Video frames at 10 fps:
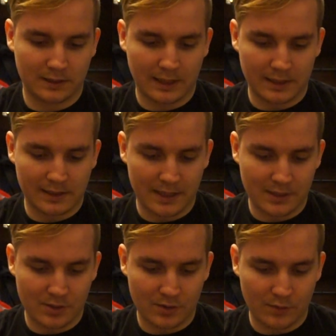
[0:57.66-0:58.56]
It's
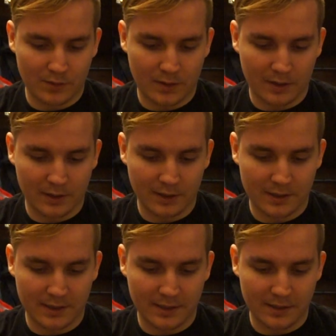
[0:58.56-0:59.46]
not too hard, you
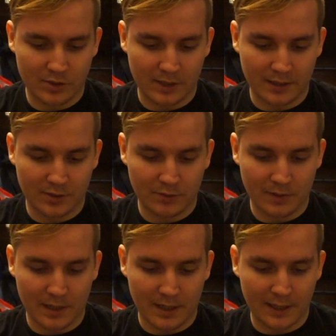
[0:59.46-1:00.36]
just need to try to
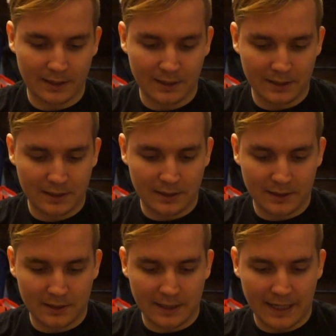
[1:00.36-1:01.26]
not
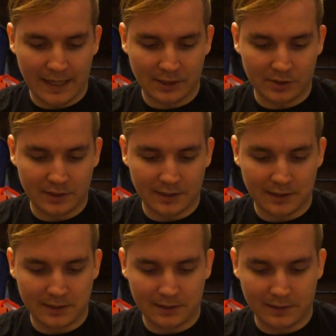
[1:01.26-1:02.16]
actually
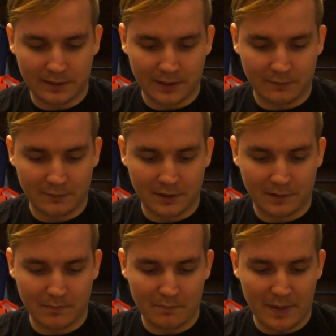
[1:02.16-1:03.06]
lift
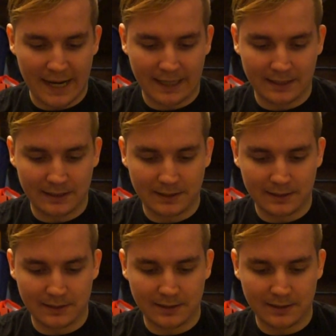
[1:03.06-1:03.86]
back the